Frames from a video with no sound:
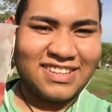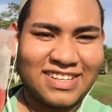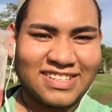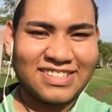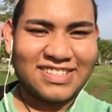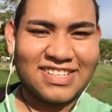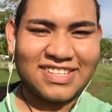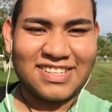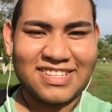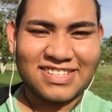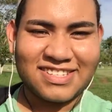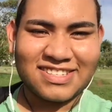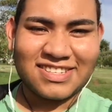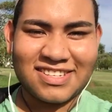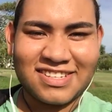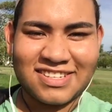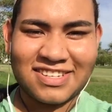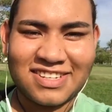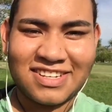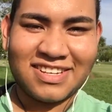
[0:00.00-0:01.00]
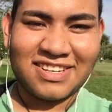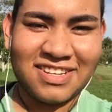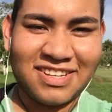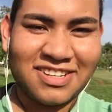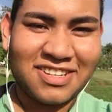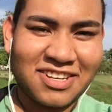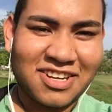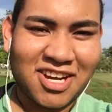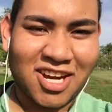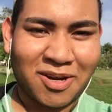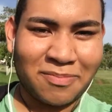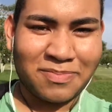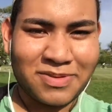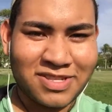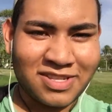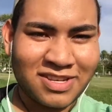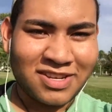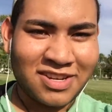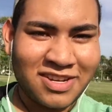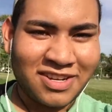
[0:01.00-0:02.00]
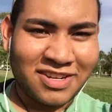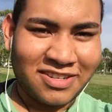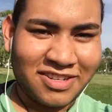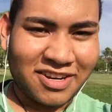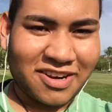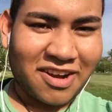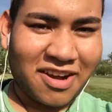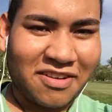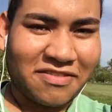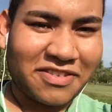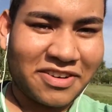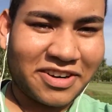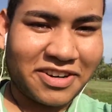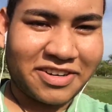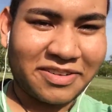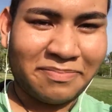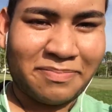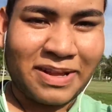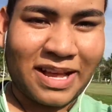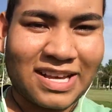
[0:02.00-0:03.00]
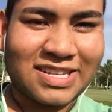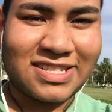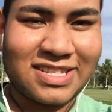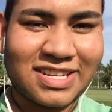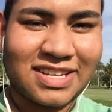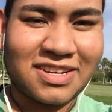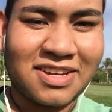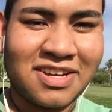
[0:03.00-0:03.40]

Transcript: like these little cups. They covered plastic